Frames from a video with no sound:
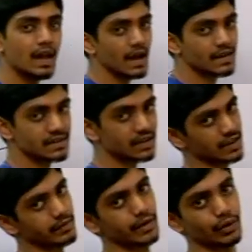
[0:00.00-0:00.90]
as the
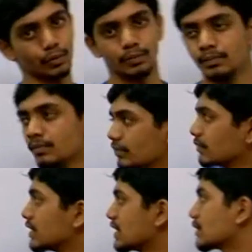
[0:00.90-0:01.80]
leaving group.
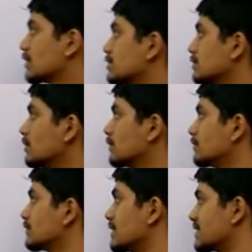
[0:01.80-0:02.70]
Here also the